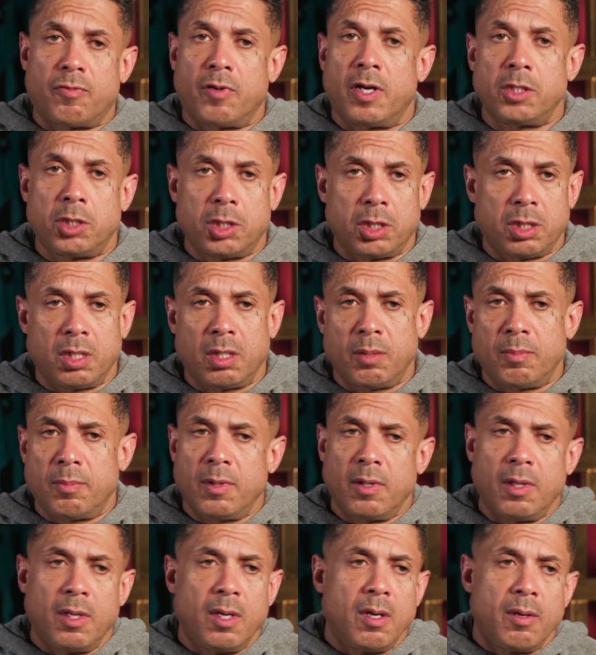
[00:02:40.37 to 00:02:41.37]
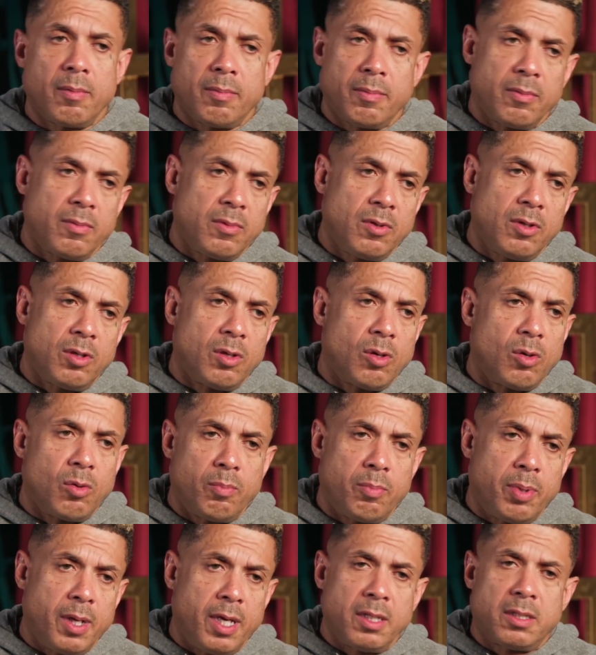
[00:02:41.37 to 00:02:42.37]
friendship, you know,
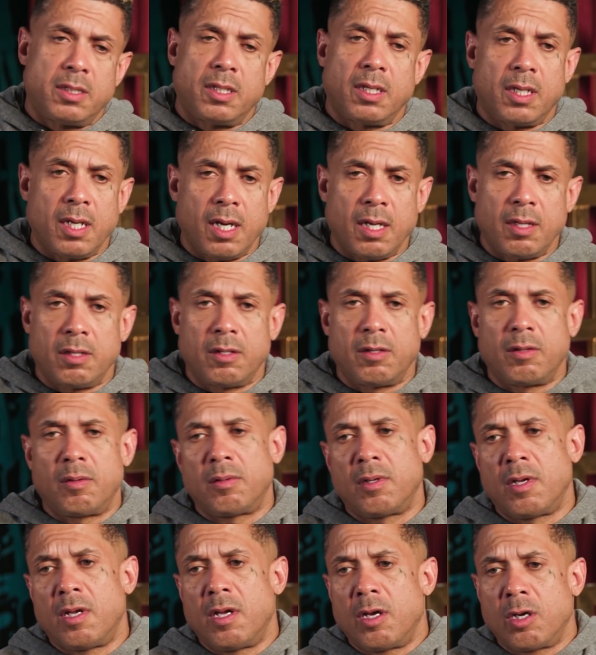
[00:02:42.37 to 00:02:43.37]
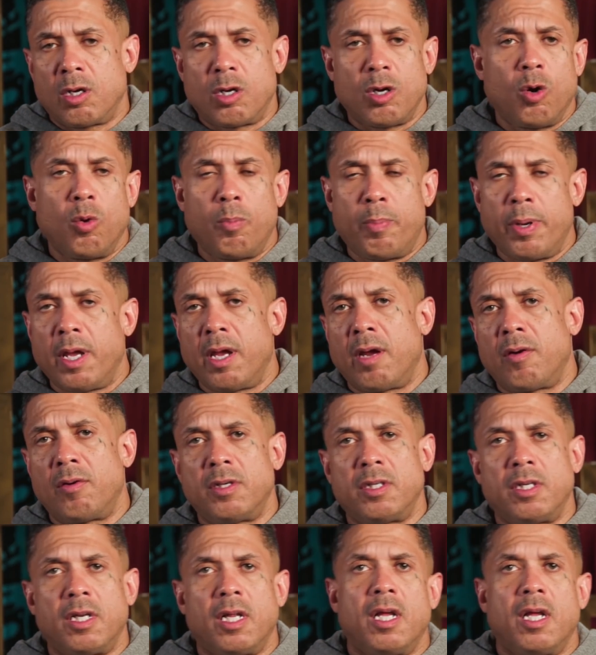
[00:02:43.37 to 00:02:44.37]
being together, co-parent.